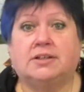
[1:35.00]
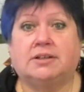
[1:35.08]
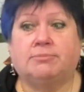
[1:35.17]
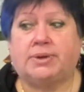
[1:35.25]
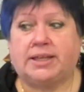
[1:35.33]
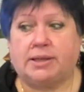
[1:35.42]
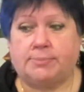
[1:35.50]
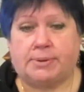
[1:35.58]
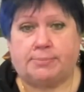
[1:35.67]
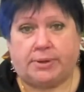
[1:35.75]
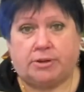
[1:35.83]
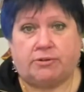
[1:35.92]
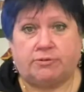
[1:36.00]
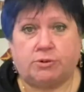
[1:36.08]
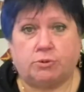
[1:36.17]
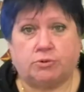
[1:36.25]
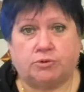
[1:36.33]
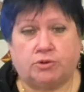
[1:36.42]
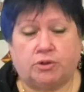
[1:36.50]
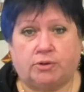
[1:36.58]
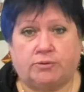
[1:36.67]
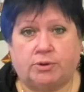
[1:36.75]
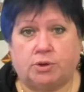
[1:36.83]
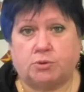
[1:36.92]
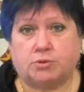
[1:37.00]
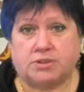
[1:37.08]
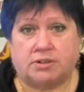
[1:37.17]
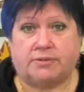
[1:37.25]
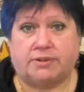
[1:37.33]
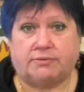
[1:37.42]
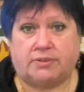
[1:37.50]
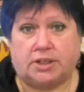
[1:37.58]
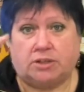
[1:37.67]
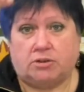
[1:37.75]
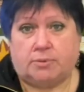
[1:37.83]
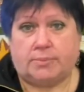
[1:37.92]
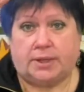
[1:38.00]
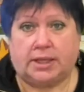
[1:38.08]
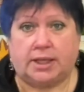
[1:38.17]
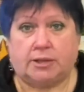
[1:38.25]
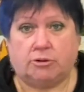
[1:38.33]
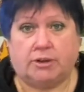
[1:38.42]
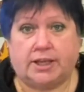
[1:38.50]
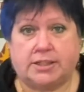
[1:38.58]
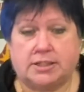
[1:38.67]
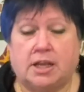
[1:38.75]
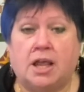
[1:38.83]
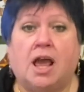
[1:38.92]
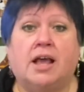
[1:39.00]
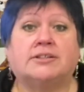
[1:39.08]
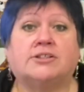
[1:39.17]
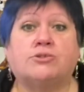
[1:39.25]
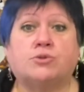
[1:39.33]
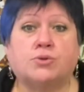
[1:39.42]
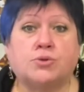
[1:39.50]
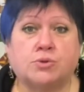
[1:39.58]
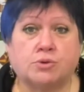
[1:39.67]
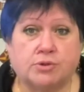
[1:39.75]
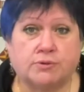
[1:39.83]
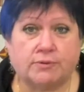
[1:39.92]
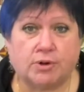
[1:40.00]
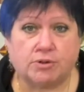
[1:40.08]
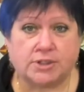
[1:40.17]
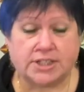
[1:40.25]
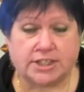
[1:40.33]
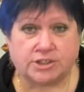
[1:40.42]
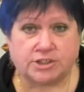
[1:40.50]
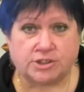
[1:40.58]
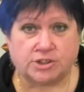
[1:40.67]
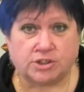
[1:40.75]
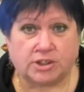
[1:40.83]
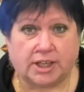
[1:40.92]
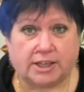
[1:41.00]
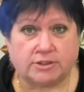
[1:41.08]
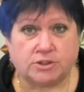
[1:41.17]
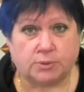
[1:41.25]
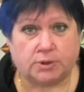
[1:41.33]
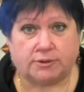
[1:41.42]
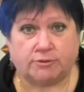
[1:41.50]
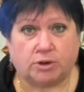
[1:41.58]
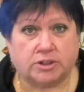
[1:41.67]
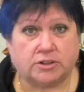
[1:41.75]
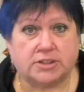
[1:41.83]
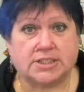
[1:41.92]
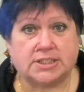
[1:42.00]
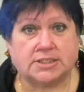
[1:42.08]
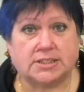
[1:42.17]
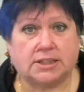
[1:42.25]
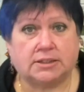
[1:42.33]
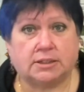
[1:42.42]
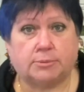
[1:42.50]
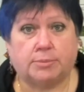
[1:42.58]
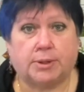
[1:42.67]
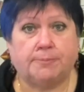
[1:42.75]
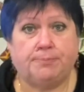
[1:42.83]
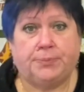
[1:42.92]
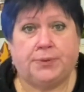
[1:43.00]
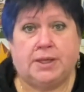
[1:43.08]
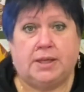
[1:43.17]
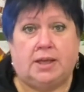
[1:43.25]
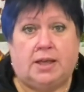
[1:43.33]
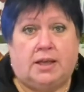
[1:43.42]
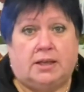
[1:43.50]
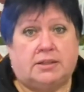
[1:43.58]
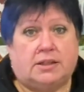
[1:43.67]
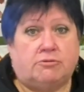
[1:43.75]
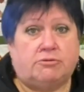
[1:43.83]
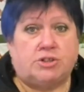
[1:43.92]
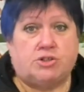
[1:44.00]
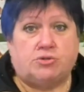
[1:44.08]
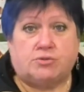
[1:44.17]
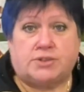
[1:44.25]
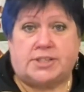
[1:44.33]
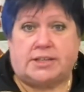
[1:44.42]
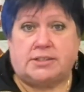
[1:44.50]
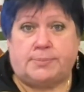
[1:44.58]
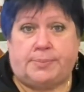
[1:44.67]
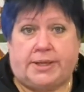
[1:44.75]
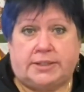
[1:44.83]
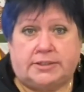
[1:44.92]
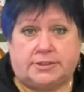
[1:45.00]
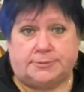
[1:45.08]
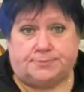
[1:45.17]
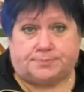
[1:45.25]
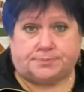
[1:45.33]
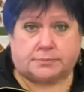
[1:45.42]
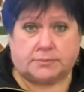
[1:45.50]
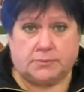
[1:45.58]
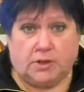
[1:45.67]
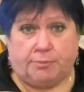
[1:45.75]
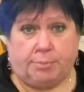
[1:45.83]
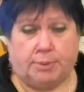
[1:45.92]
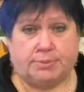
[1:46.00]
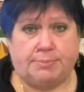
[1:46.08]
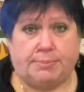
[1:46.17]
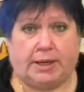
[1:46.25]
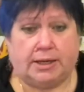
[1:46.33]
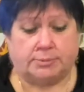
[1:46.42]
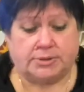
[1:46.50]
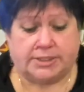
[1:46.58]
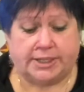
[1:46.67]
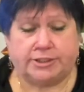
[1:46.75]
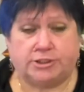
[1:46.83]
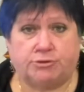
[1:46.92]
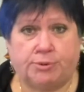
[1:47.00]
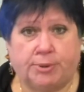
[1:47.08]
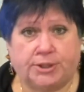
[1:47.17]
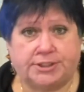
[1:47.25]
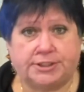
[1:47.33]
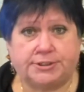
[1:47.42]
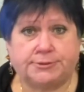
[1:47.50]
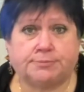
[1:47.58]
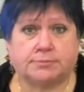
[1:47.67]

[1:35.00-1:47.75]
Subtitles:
make it a bit bigger if you want to. If you only wanted 15, you can make it elongated. There's all sorts of connotations you can get to when you've got a nice 16 number. The original centerpiece, I popped him back up today to remind us.